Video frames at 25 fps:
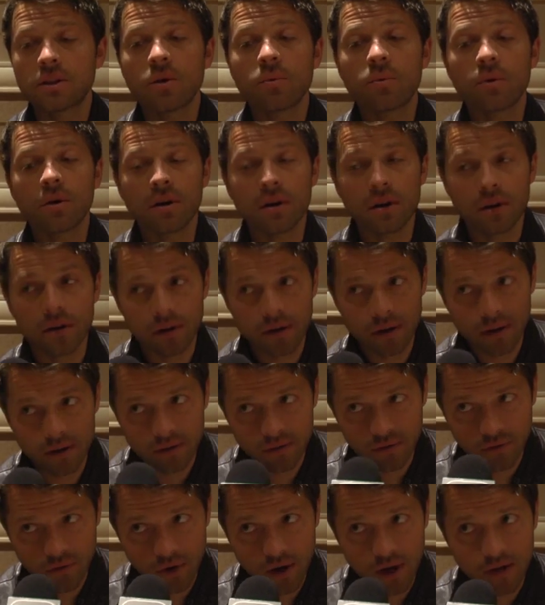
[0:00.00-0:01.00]
There were
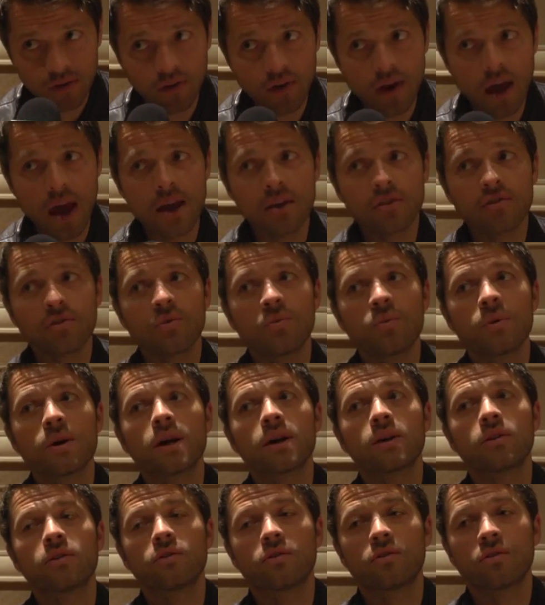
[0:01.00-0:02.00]
crazy angel
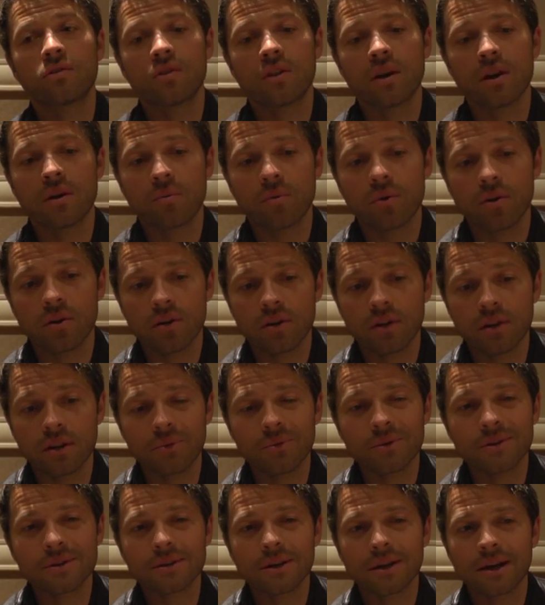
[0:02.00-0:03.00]
wings. There
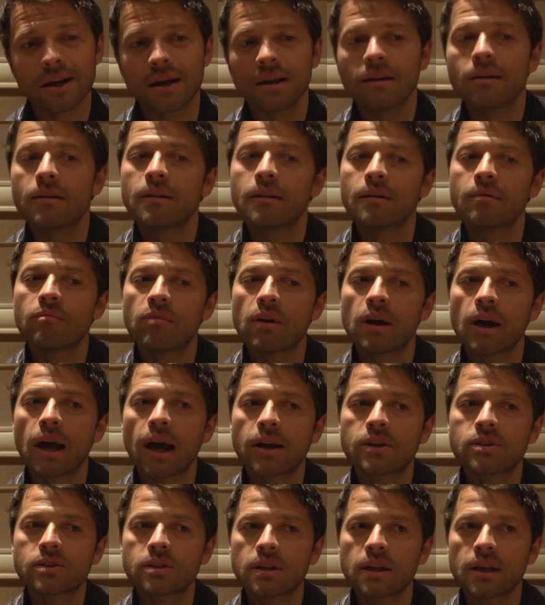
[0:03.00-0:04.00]
was
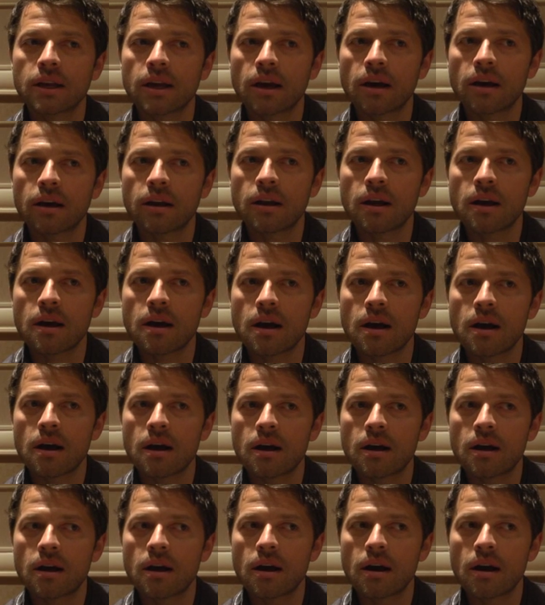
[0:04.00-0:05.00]
actually an
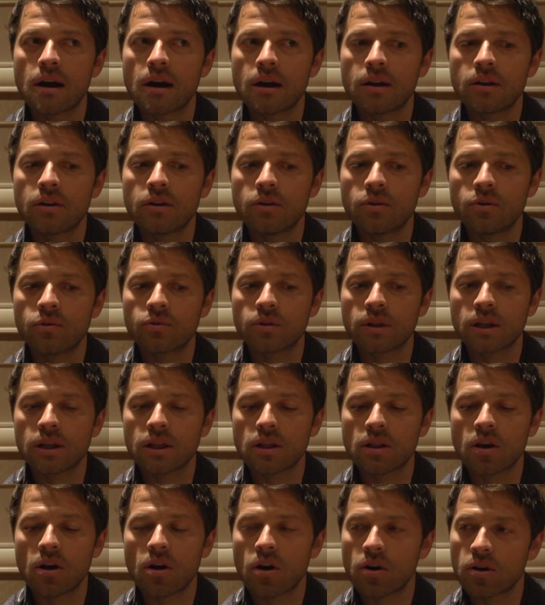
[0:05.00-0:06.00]
unusually
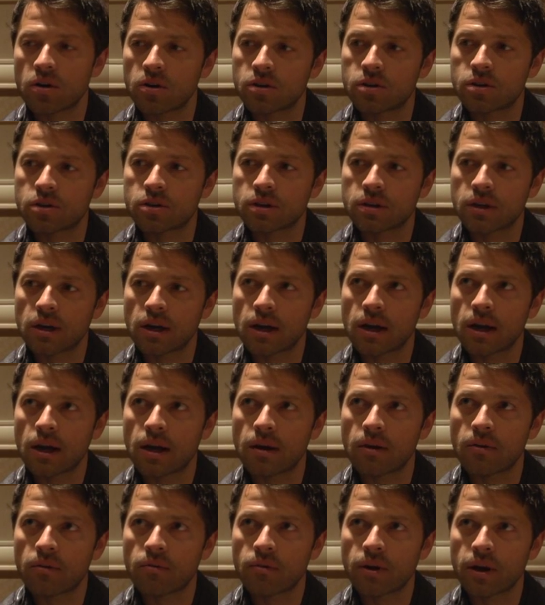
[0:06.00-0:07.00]
large
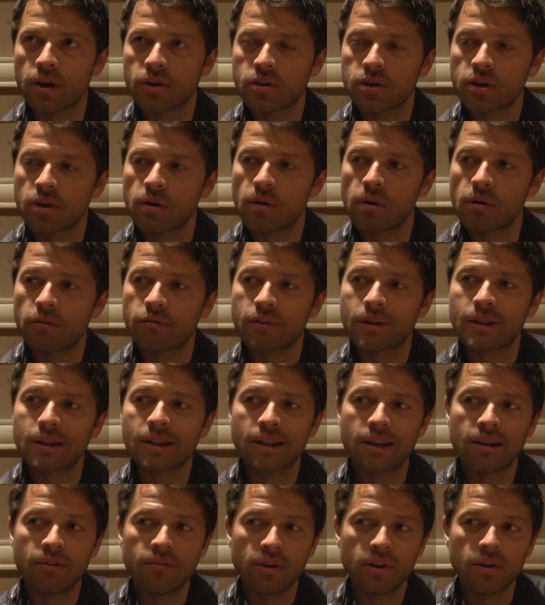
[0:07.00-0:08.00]
ratio of
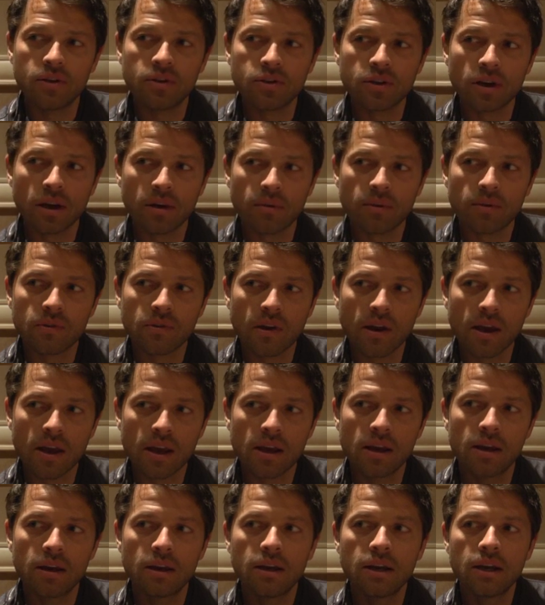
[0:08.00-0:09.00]
cleavage, I would
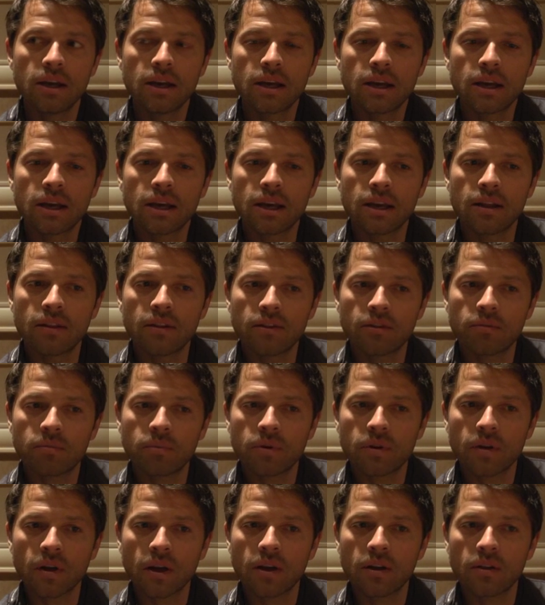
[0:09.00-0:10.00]
say, in this
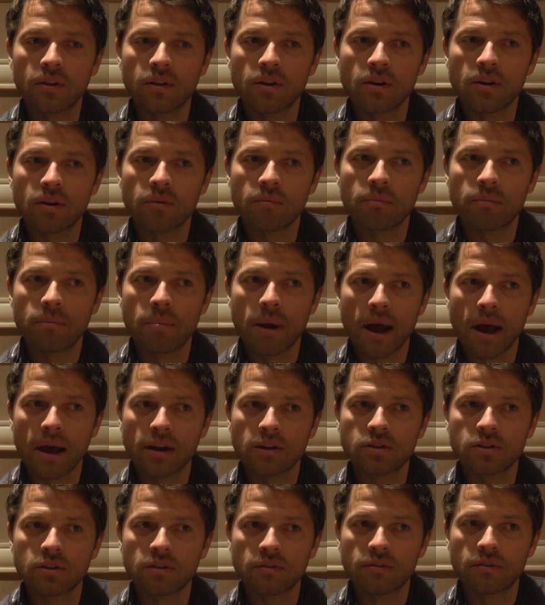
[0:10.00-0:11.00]
particular
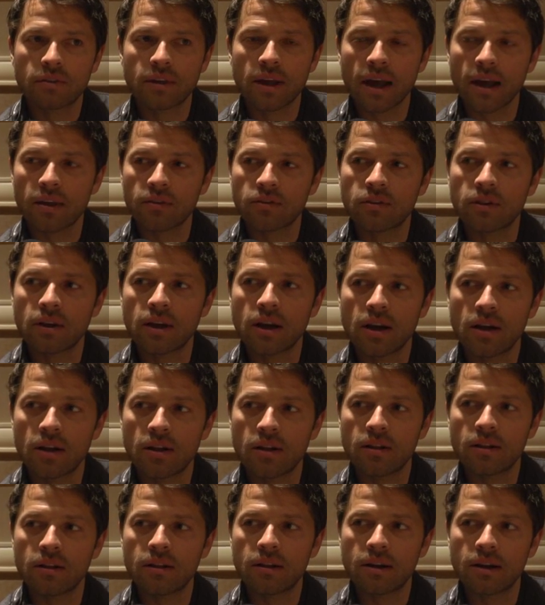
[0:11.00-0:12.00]
batch of
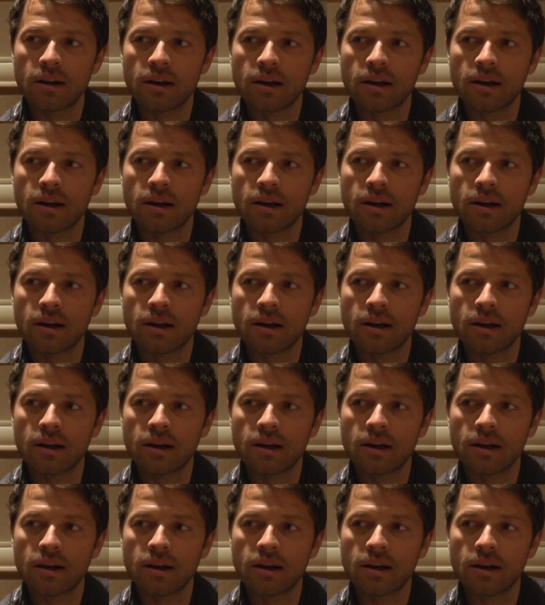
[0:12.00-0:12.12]
Castiel